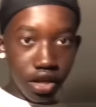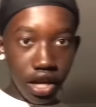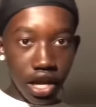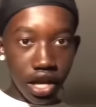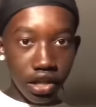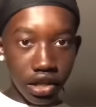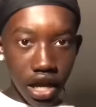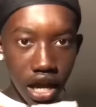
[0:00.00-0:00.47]

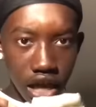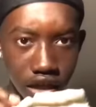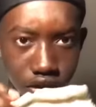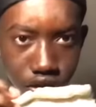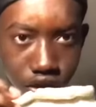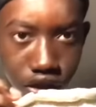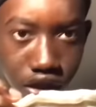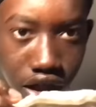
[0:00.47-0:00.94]
And
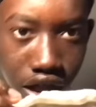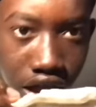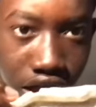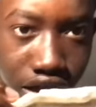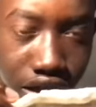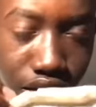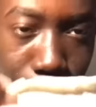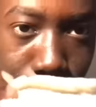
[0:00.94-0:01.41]
yes, it
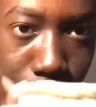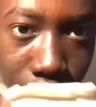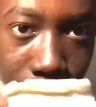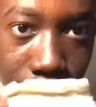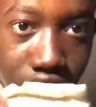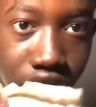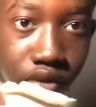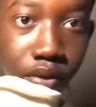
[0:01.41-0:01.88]
is
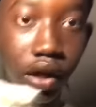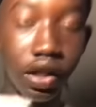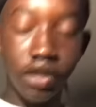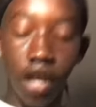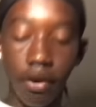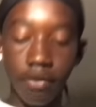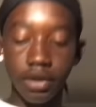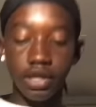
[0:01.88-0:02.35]
bleached
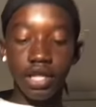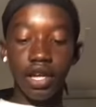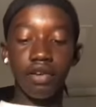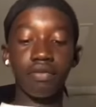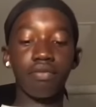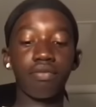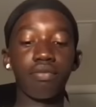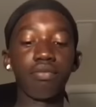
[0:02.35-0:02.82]
because obviously
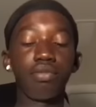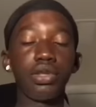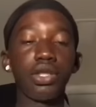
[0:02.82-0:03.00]
I've